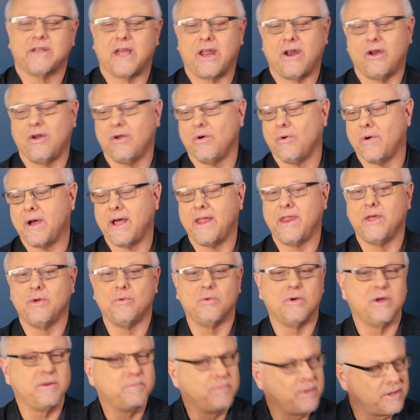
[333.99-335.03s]
I don't know why they
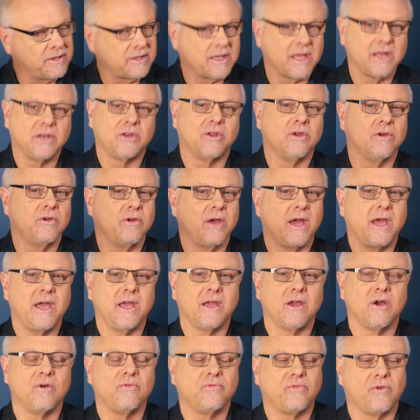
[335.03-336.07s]
would, but they do. Hey,
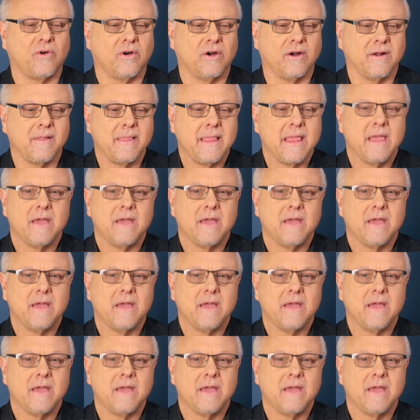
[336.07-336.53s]
go for it.